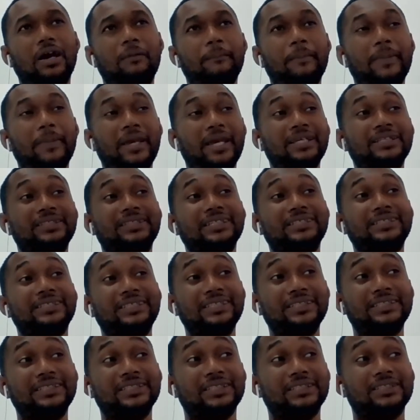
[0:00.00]
make
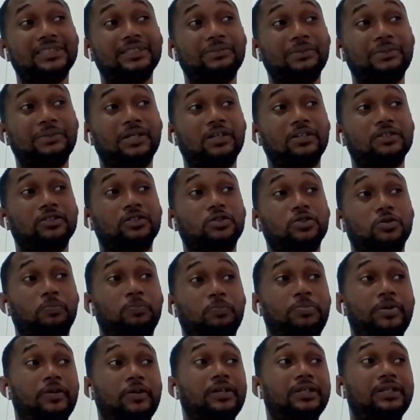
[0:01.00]
decisions, because
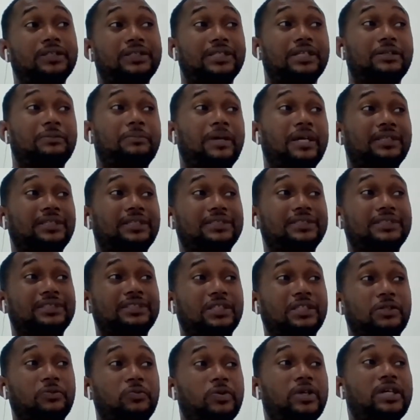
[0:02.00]
parents can make
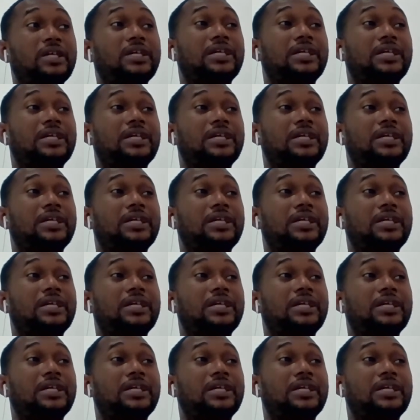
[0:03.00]
decisions.